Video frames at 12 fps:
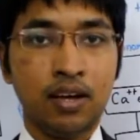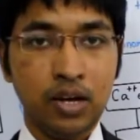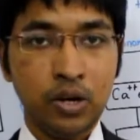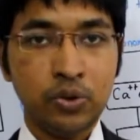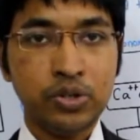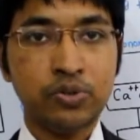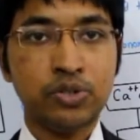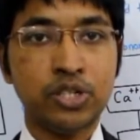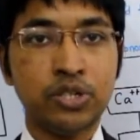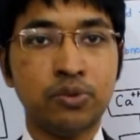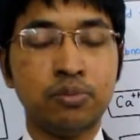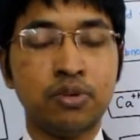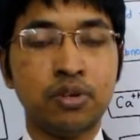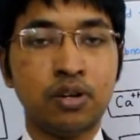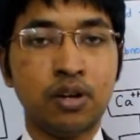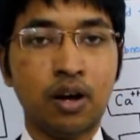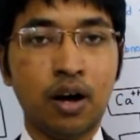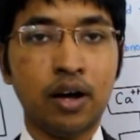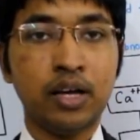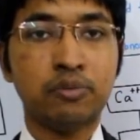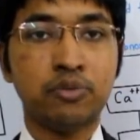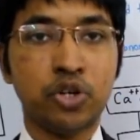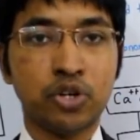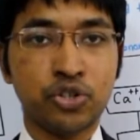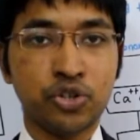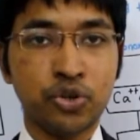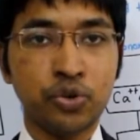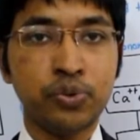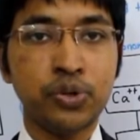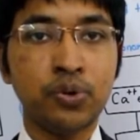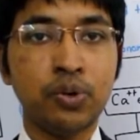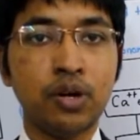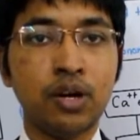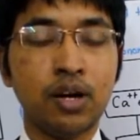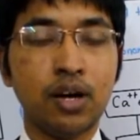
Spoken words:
Hello YouTube, I am Dr. Robiul.